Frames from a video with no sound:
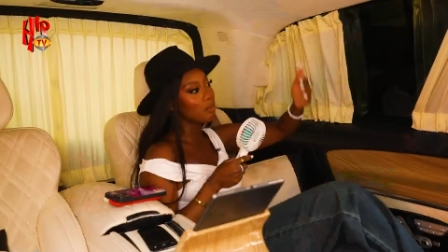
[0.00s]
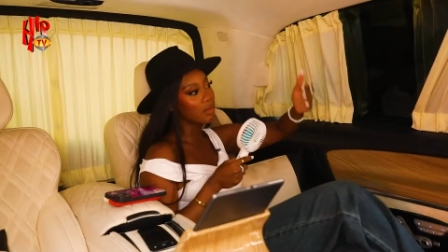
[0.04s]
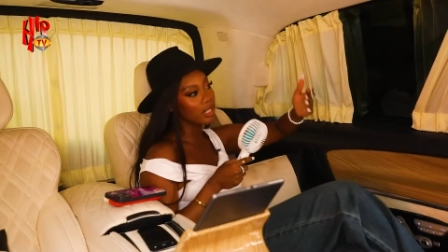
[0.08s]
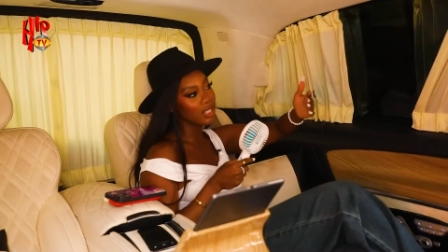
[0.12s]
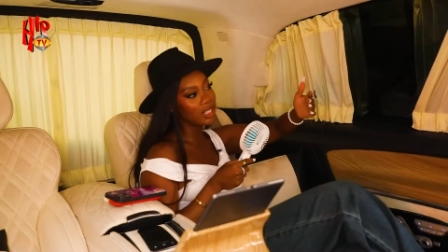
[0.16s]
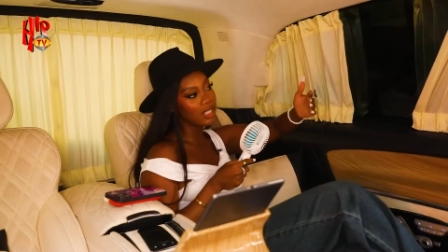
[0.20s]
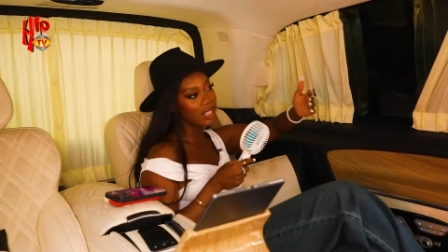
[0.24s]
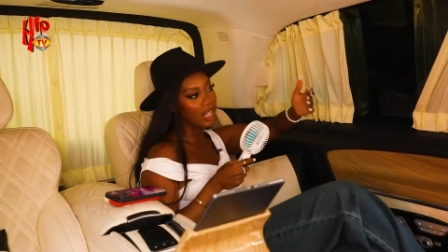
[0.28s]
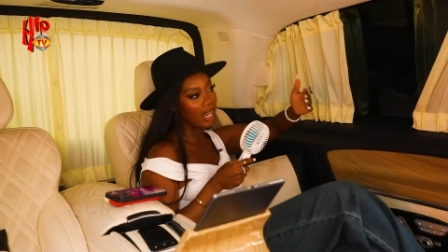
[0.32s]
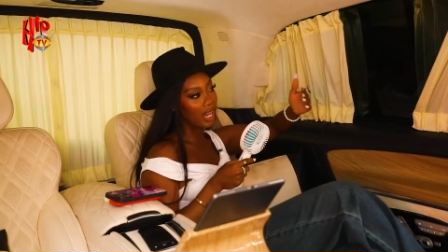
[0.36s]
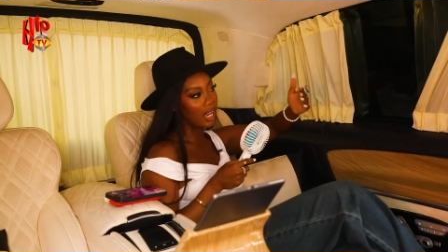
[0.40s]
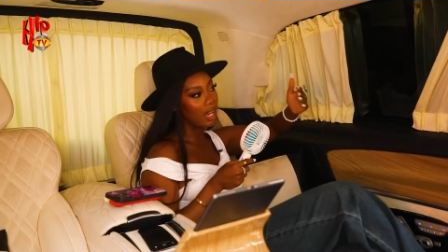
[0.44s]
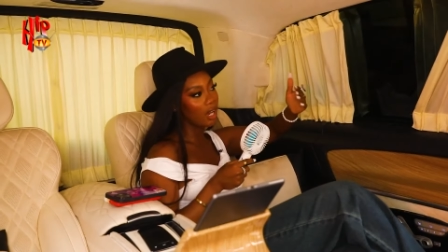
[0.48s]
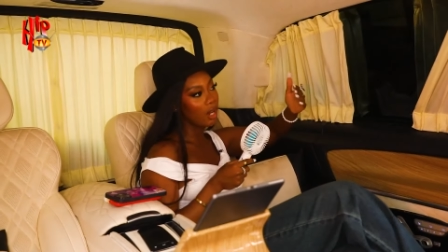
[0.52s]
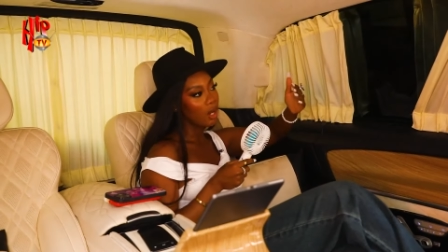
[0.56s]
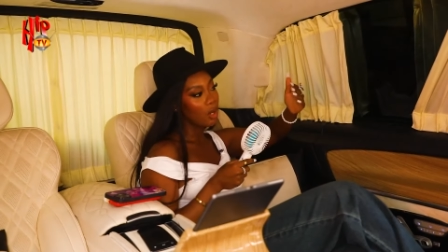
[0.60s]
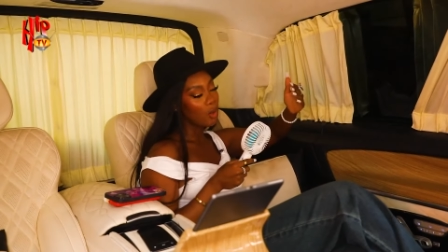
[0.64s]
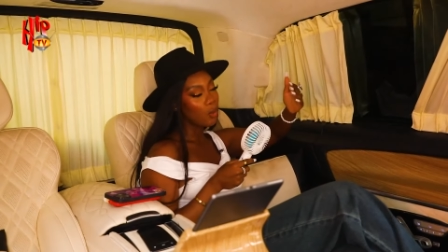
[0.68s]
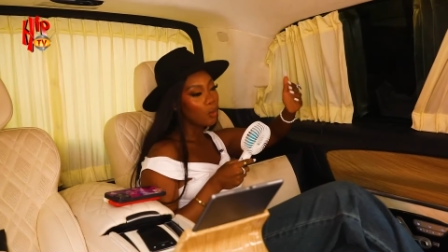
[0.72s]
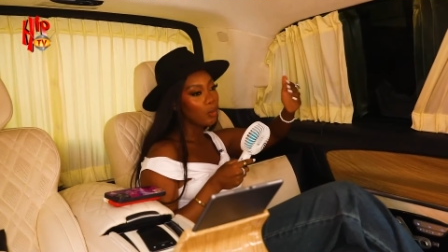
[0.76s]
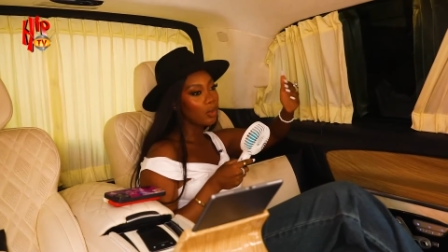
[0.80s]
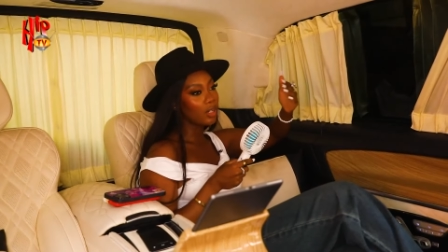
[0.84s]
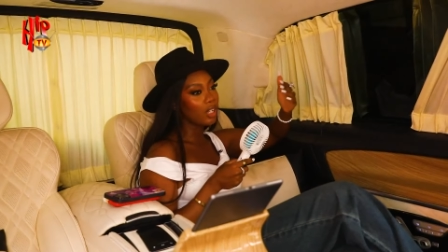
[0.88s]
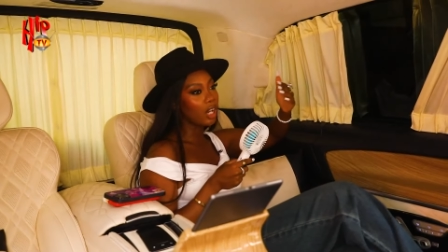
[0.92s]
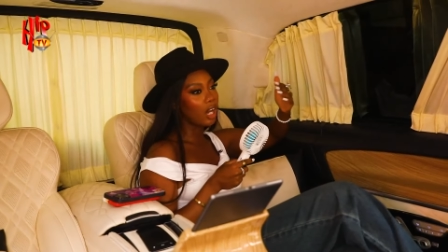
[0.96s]
media,
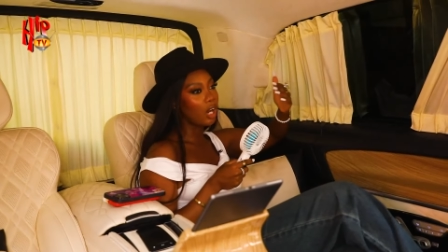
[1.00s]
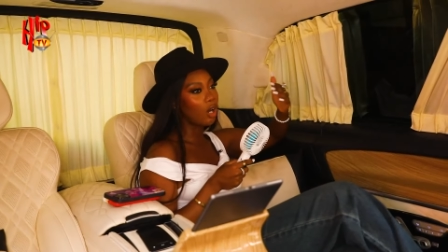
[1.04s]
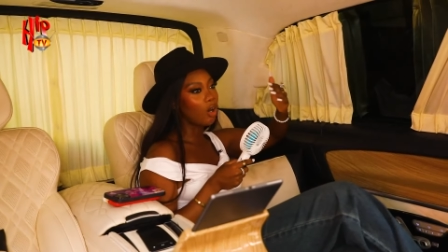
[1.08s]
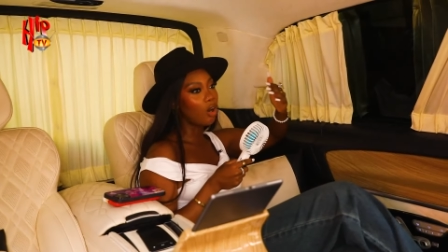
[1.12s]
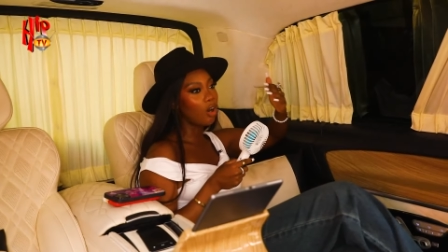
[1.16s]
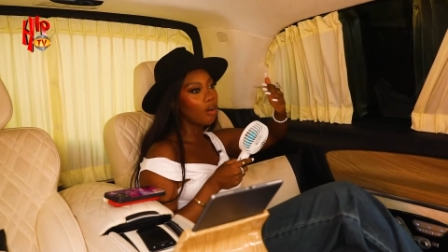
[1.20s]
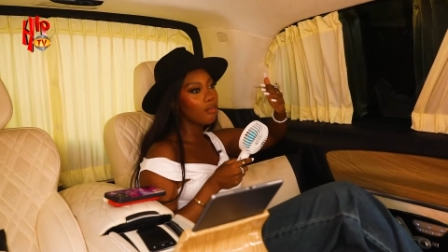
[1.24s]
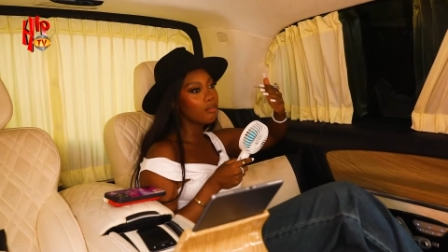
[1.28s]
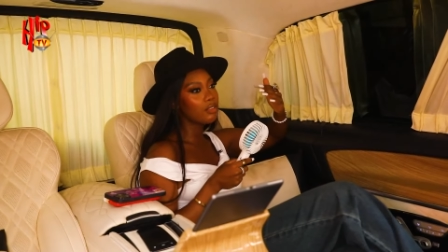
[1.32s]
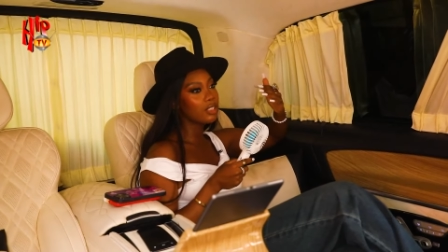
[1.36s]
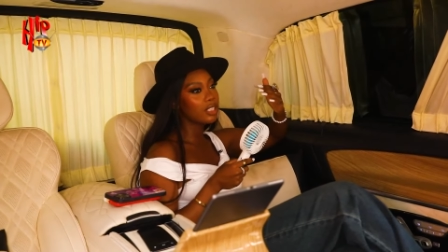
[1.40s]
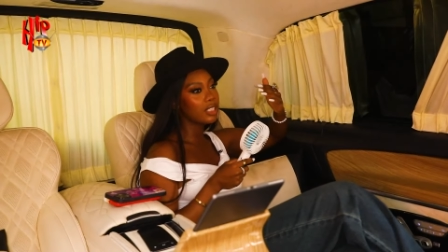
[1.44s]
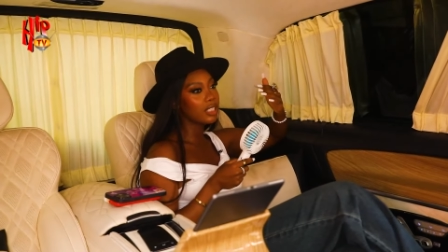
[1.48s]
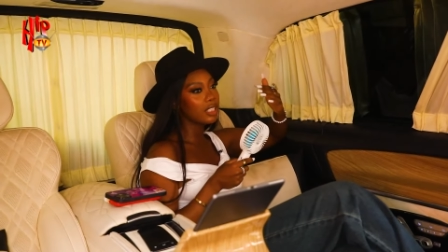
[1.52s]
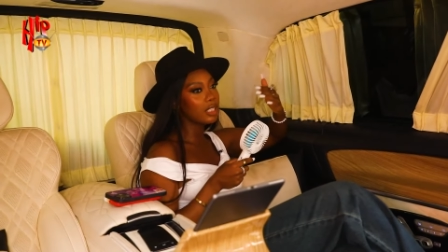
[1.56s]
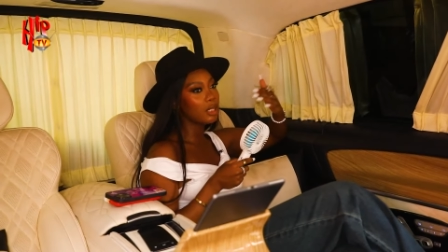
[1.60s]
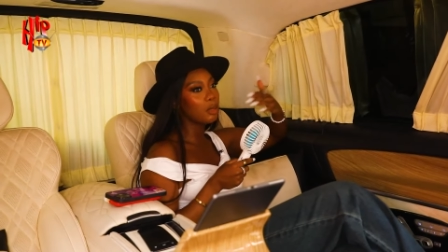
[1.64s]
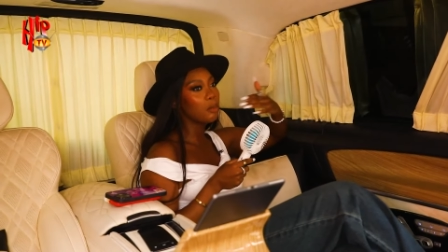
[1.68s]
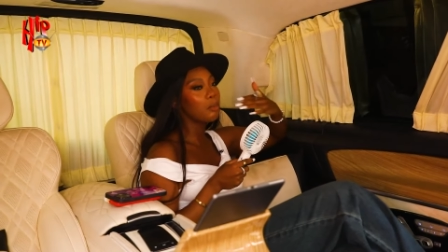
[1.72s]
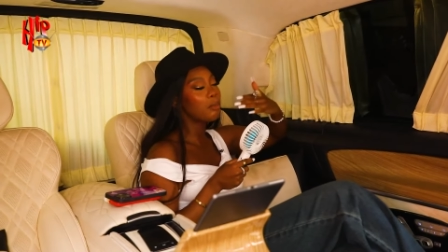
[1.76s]
we are obviously